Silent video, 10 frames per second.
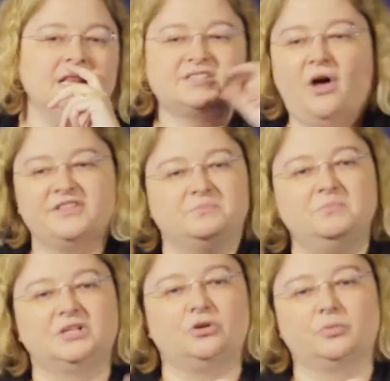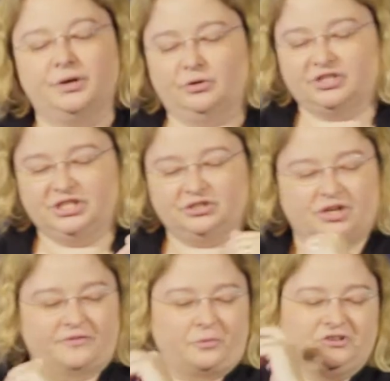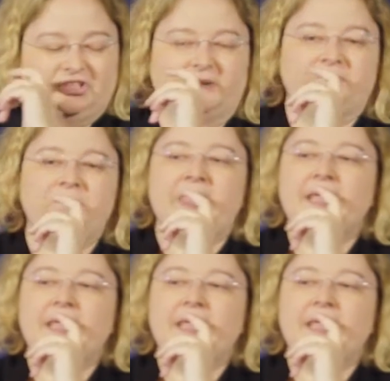Let's call this mid-career or senior software engineer.